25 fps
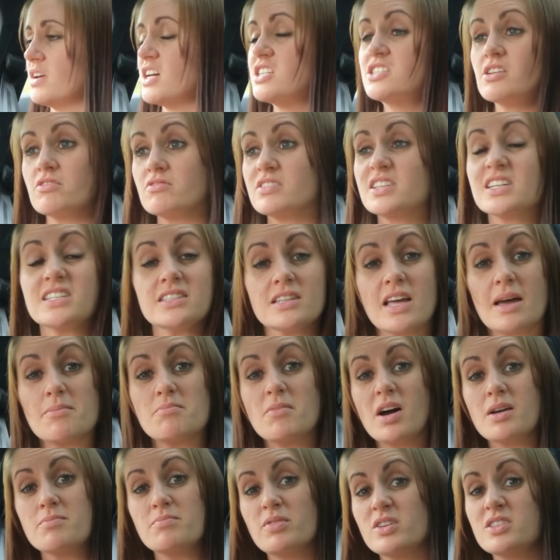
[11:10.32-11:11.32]
I don't think
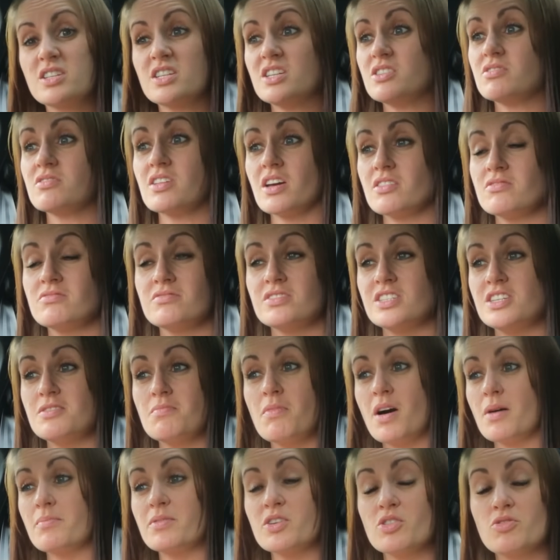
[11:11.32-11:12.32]
that might bother you though. You
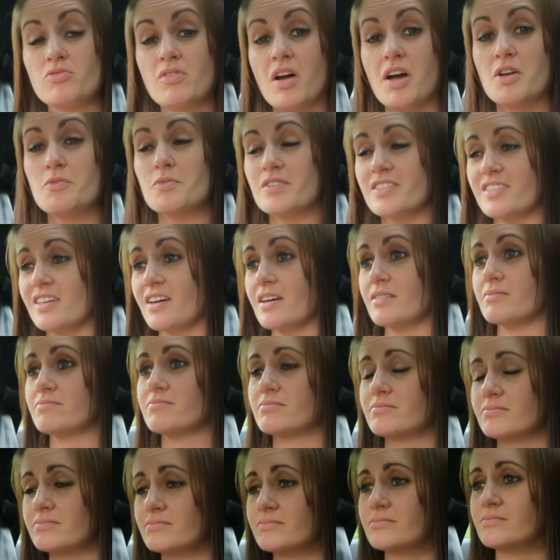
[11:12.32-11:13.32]
might be all right with that.
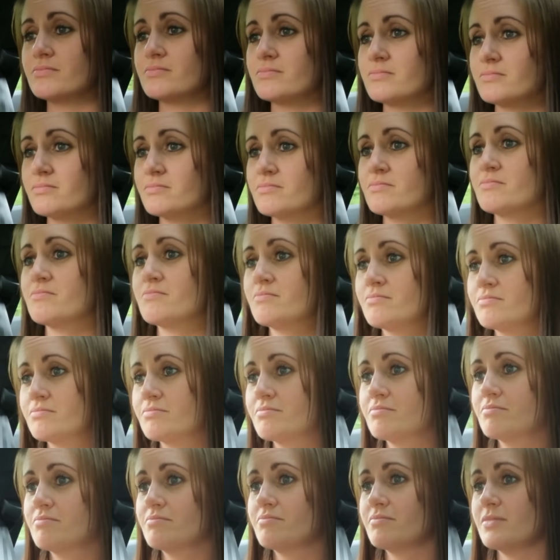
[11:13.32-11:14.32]

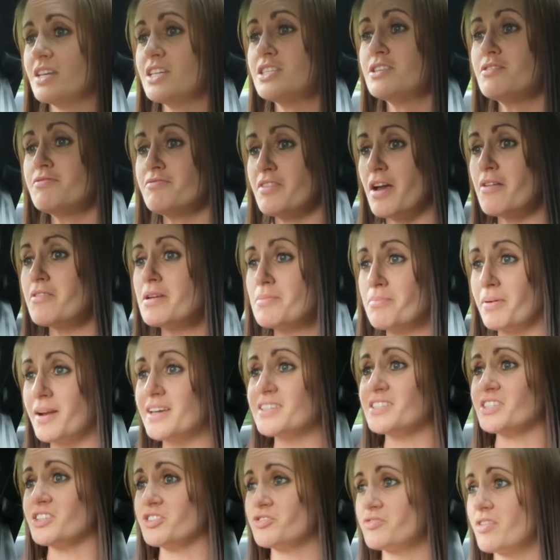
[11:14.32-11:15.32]
It's a very
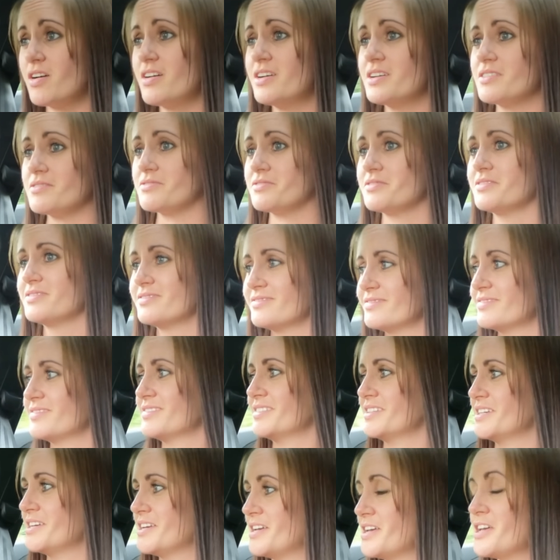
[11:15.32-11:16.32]
pleasant drive.
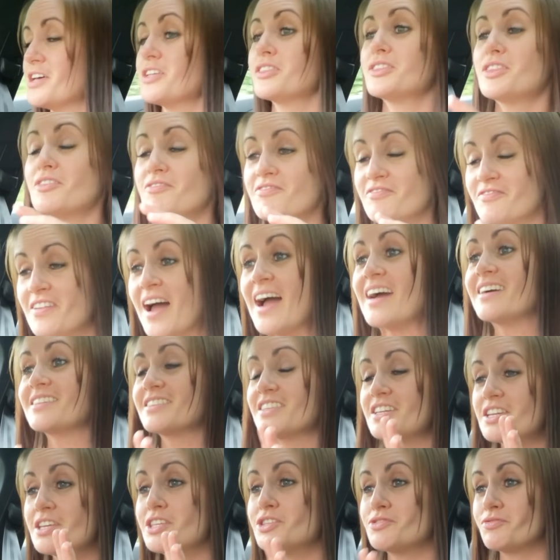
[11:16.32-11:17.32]
The
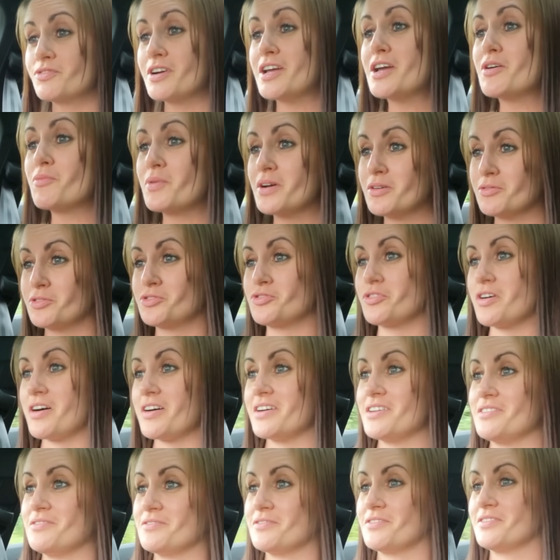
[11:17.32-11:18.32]
fact that it's rear wheel
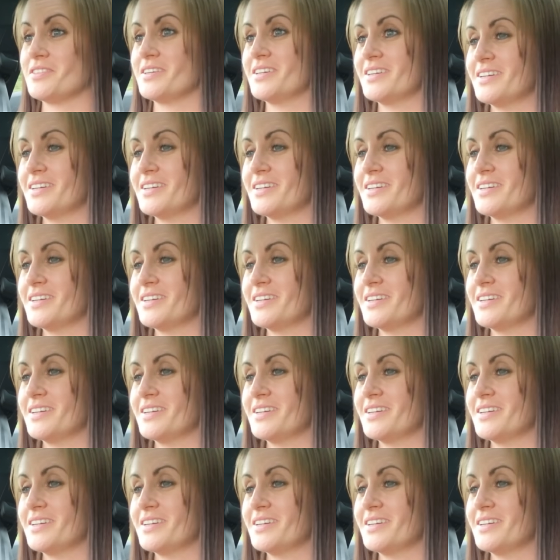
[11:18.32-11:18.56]
drive